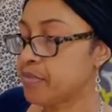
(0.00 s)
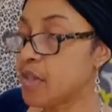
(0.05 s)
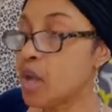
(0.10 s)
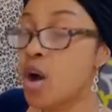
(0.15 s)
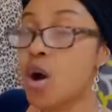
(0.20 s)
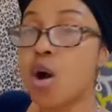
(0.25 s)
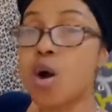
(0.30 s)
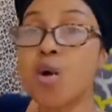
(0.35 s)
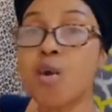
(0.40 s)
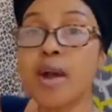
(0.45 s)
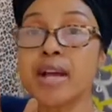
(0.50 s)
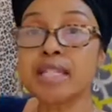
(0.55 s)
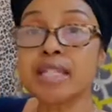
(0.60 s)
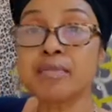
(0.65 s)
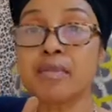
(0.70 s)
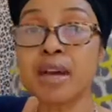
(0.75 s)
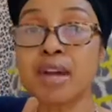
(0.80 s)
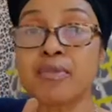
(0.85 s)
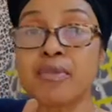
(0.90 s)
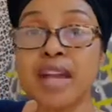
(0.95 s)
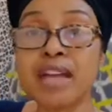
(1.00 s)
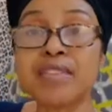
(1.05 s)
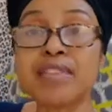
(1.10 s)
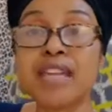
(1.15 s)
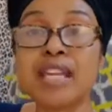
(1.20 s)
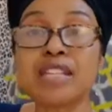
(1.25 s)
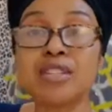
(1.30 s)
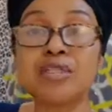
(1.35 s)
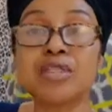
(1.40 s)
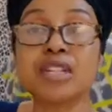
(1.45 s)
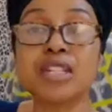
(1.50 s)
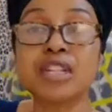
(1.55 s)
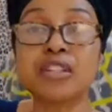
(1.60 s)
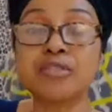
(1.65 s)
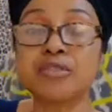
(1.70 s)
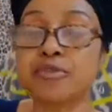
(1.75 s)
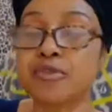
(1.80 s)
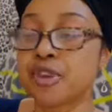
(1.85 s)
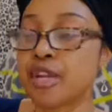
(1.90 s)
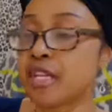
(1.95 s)
Oh, as a matter of fact, these are
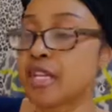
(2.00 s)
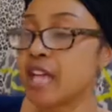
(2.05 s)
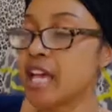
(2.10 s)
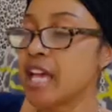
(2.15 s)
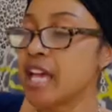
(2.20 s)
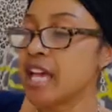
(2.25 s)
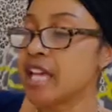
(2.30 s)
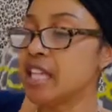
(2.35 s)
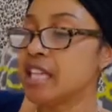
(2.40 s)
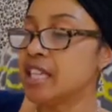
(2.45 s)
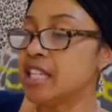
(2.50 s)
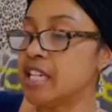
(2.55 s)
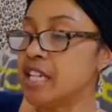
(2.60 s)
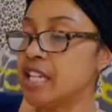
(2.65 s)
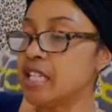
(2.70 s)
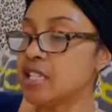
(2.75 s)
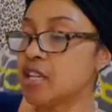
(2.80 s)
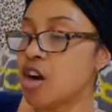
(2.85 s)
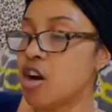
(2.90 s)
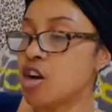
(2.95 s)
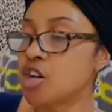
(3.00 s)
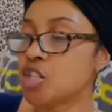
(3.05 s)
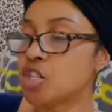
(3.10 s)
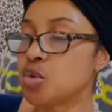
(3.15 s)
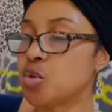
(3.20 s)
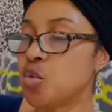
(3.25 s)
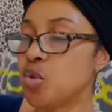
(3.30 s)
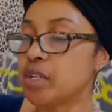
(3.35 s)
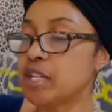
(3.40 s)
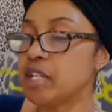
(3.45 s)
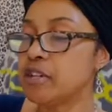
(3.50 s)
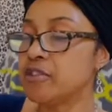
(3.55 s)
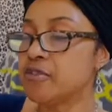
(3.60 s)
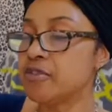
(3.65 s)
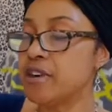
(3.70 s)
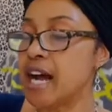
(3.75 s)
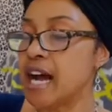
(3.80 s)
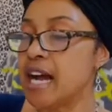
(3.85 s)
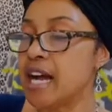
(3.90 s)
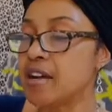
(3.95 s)
different. These are
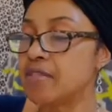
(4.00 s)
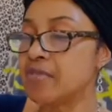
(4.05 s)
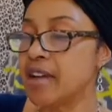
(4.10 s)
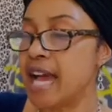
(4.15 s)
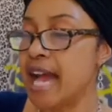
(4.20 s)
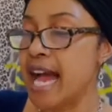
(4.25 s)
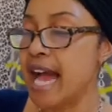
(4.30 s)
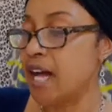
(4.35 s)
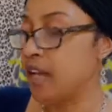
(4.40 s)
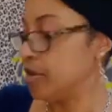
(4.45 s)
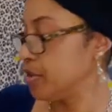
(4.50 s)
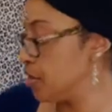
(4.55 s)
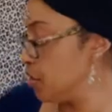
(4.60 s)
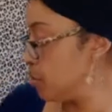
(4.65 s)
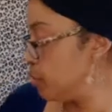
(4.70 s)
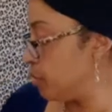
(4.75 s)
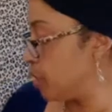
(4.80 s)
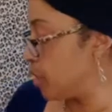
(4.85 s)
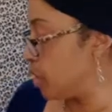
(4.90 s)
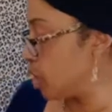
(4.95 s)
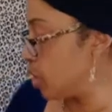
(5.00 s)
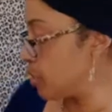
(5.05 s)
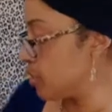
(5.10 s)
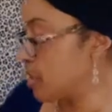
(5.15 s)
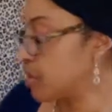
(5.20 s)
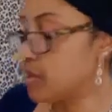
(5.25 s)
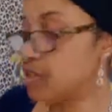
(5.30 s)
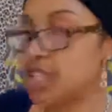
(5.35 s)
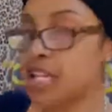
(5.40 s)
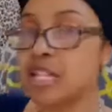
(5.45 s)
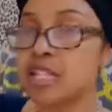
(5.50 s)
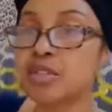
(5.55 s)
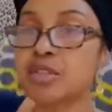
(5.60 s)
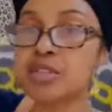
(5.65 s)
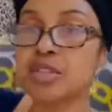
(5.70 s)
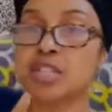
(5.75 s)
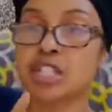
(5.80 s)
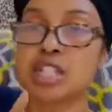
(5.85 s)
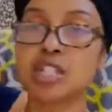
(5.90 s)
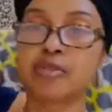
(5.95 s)
25 allium bulbs. These
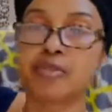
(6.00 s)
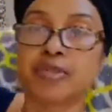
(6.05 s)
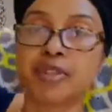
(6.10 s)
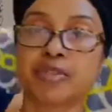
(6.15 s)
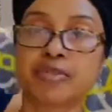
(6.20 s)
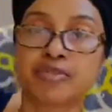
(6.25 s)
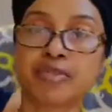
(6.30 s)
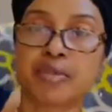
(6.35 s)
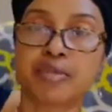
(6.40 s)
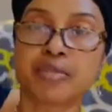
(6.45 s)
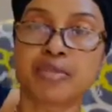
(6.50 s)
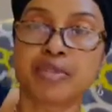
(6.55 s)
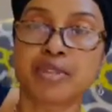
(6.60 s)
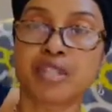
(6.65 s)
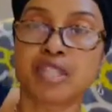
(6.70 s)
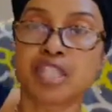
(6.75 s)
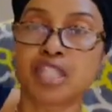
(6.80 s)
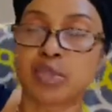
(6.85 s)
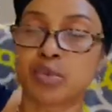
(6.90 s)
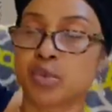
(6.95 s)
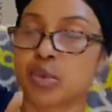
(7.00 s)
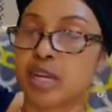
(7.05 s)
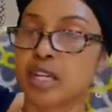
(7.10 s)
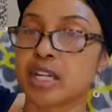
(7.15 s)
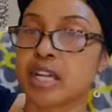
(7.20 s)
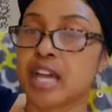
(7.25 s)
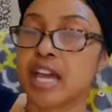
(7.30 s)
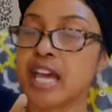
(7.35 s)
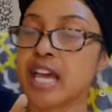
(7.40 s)
are different from this one.